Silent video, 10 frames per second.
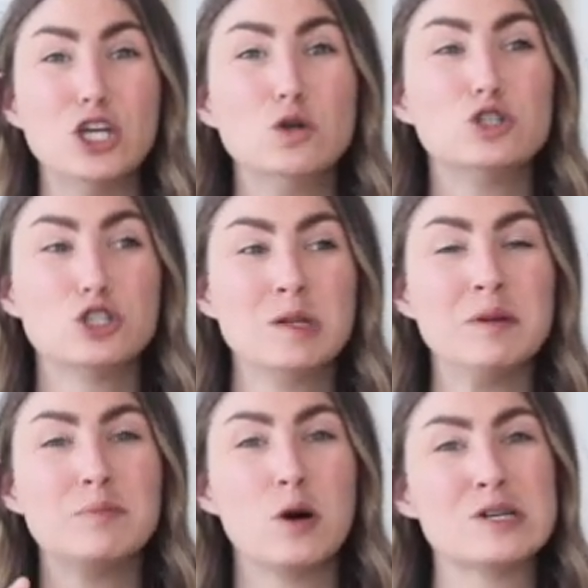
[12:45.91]
you should
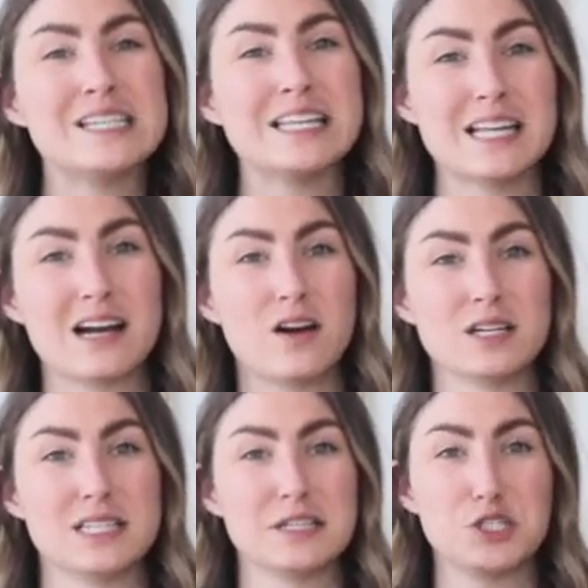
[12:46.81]
be posting that
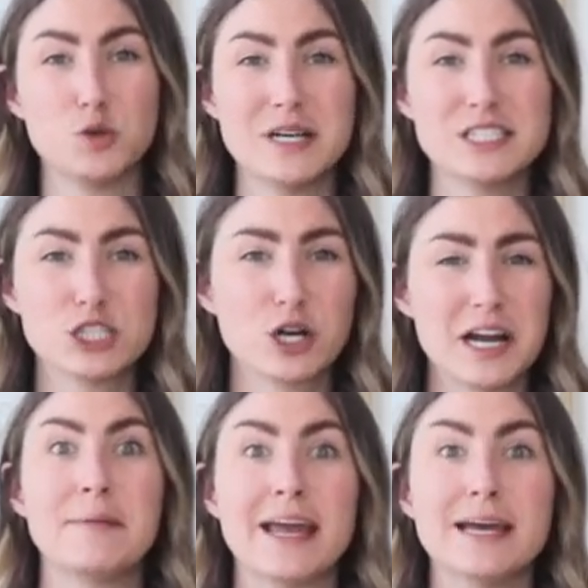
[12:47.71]
content to
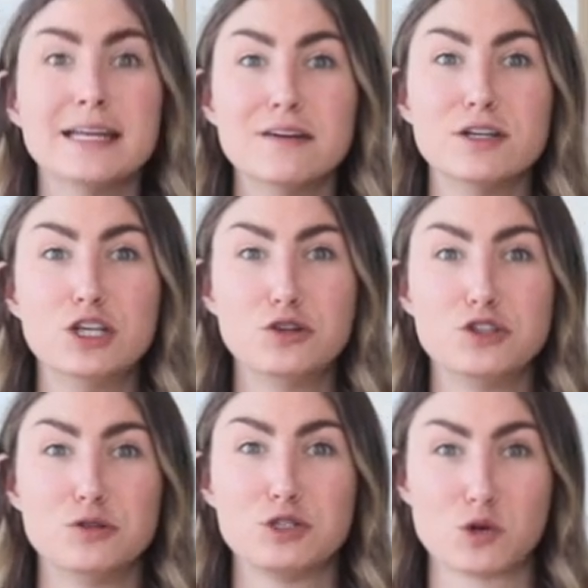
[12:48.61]
Instagram and even
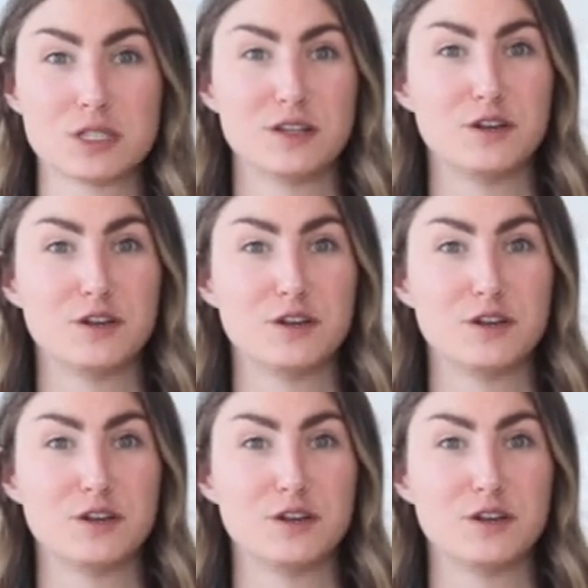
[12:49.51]
YouTube Shorts.